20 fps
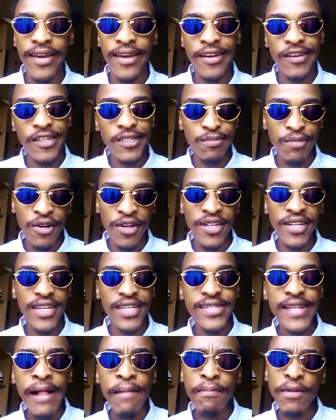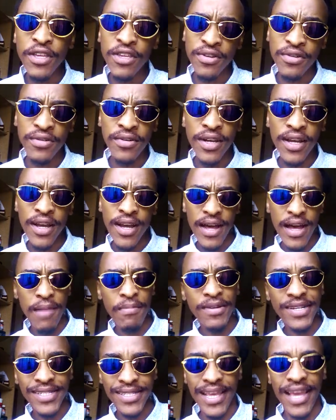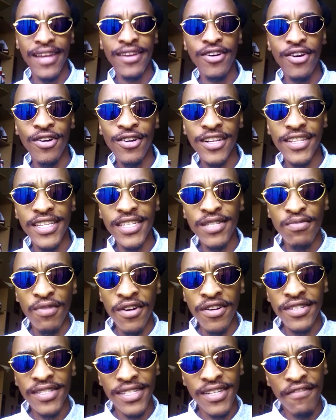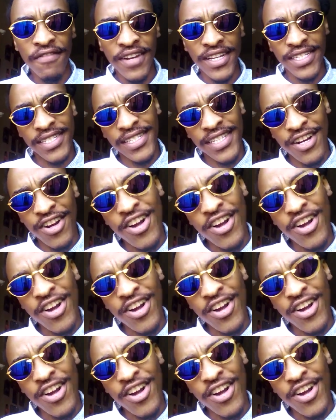because Bird is helping you understand all of these words, definitions, and